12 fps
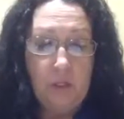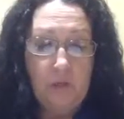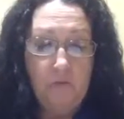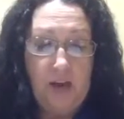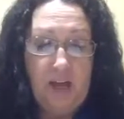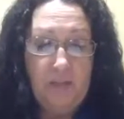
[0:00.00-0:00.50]

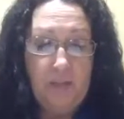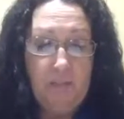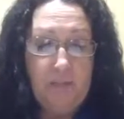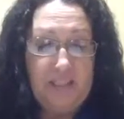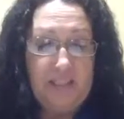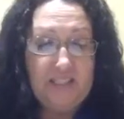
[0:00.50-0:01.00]
Vitamin
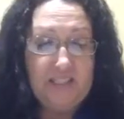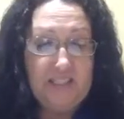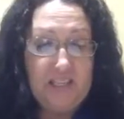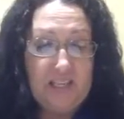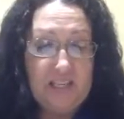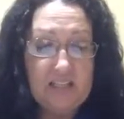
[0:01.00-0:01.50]

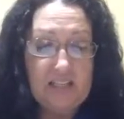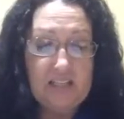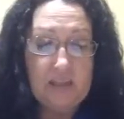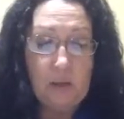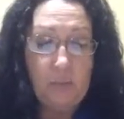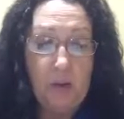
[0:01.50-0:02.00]

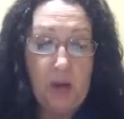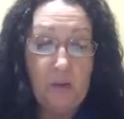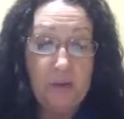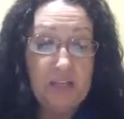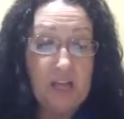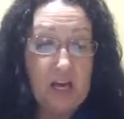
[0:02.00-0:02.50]
B6,
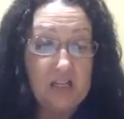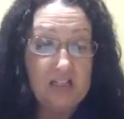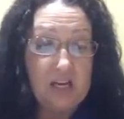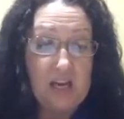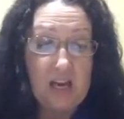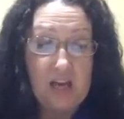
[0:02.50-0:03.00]

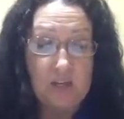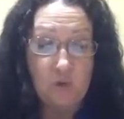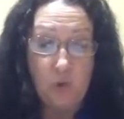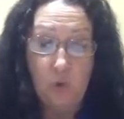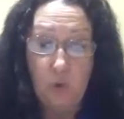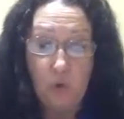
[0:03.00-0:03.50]
pyridoxine
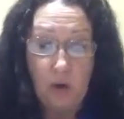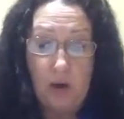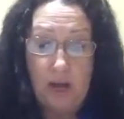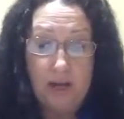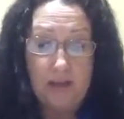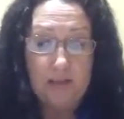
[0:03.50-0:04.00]

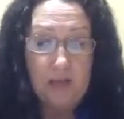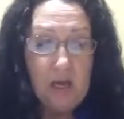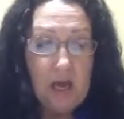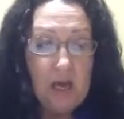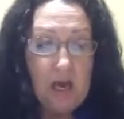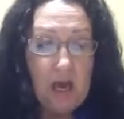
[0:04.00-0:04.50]
hydrochloride.
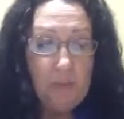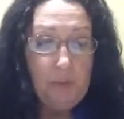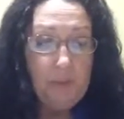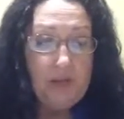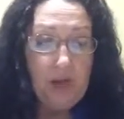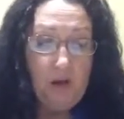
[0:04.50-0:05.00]
I'm going
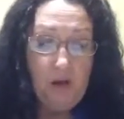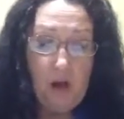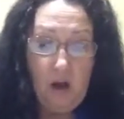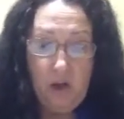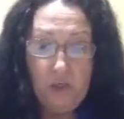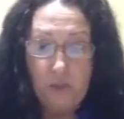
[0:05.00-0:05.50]
to be
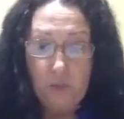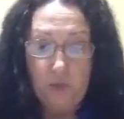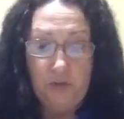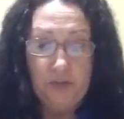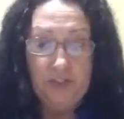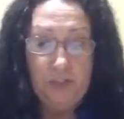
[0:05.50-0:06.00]
honest
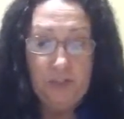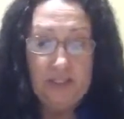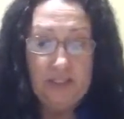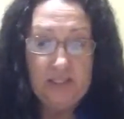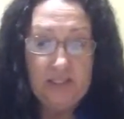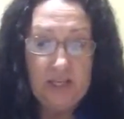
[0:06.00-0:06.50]
with you. Some of
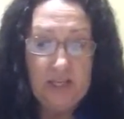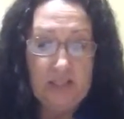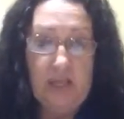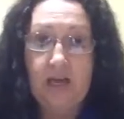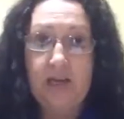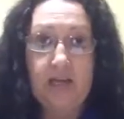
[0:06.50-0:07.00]
these things
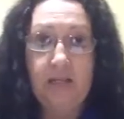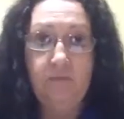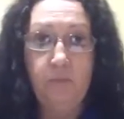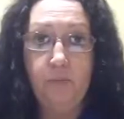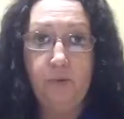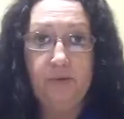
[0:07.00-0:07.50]
I can't
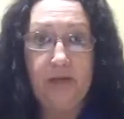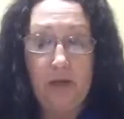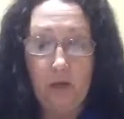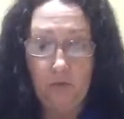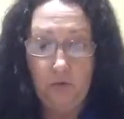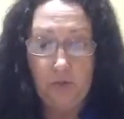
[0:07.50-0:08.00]
even
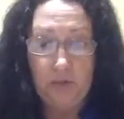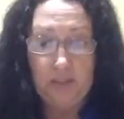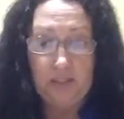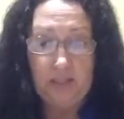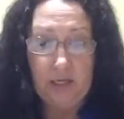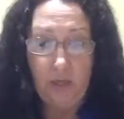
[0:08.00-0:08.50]
pronounce
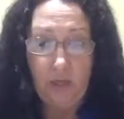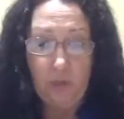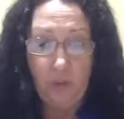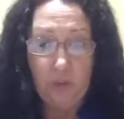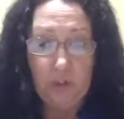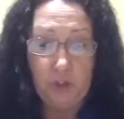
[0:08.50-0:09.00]
to tell you
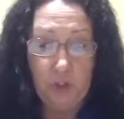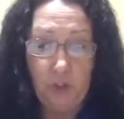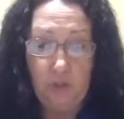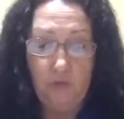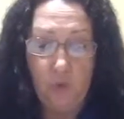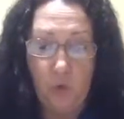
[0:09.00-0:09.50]
what to
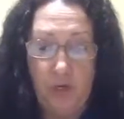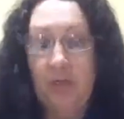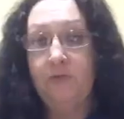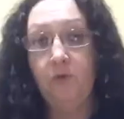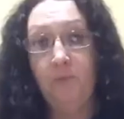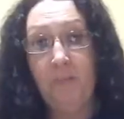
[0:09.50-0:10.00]
look for.
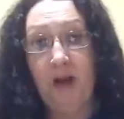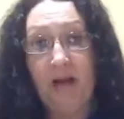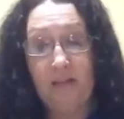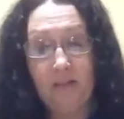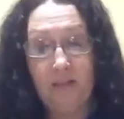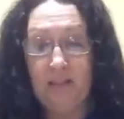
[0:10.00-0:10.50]
Like for
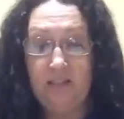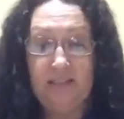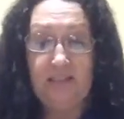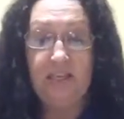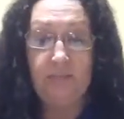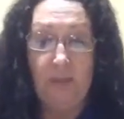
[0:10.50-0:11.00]
biotin,
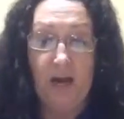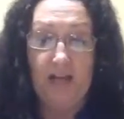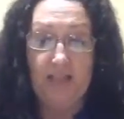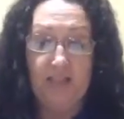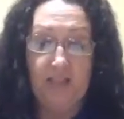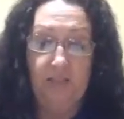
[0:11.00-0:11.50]

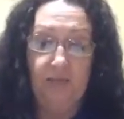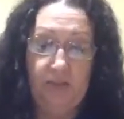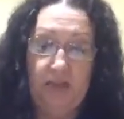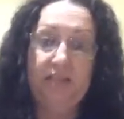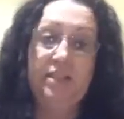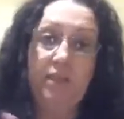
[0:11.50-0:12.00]
D-biotin. If it's
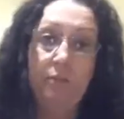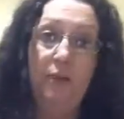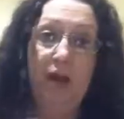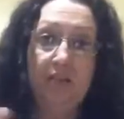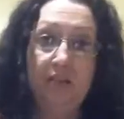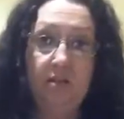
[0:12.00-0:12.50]
got D-biotin